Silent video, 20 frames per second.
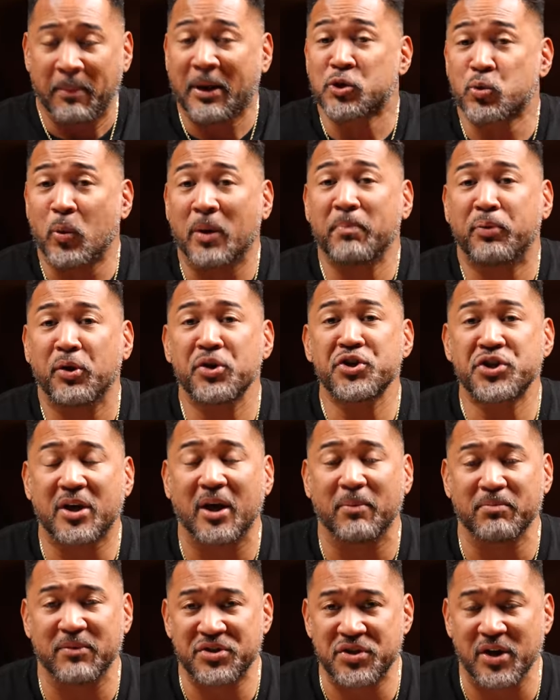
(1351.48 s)
Because when push
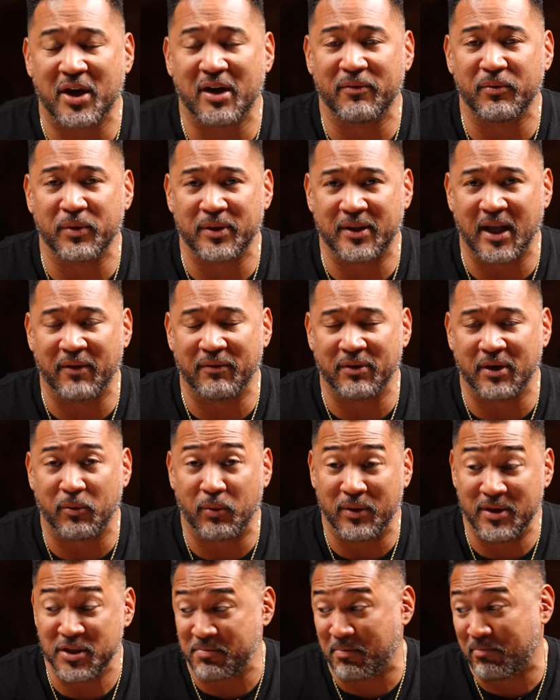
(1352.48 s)
comes to shove with Kevin Hart,
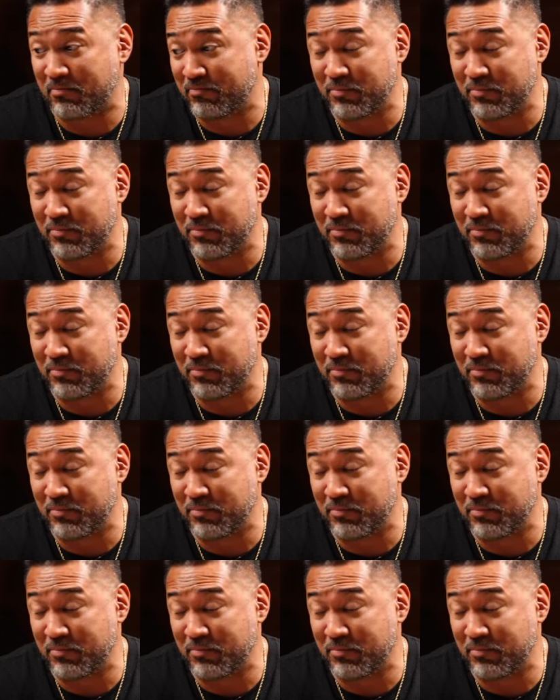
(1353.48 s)
when his,